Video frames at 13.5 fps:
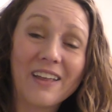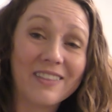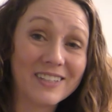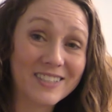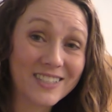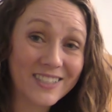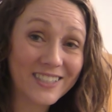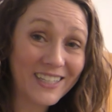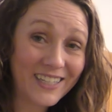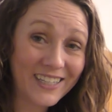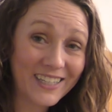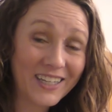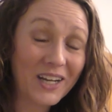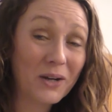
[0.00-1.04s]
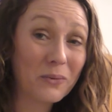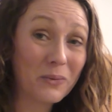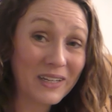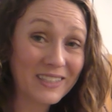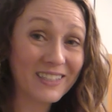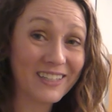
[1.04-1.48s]
The sink
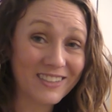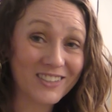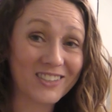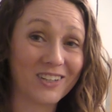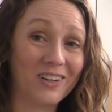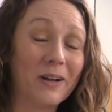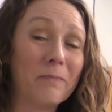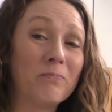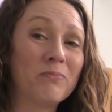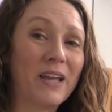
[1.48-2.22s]
we did install.